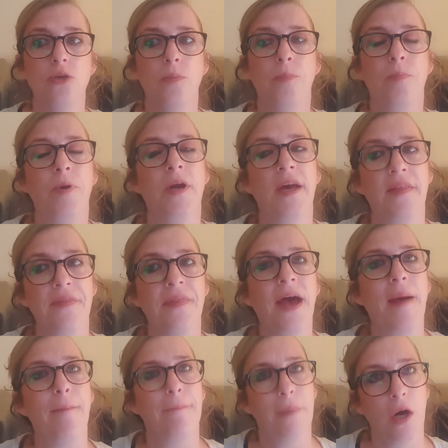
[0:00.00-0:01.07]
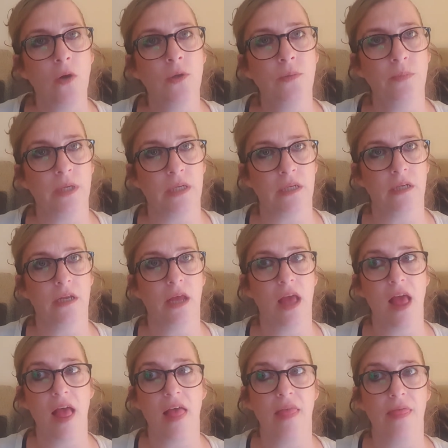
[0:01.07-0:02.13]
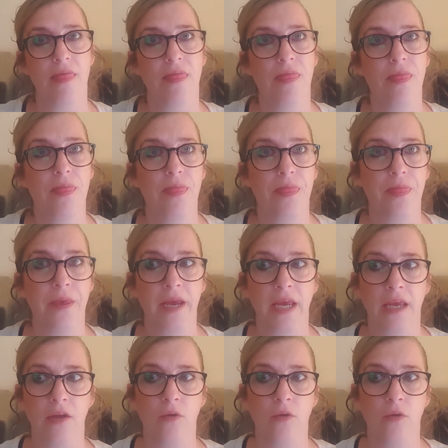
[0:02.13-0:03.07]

But at that moment, the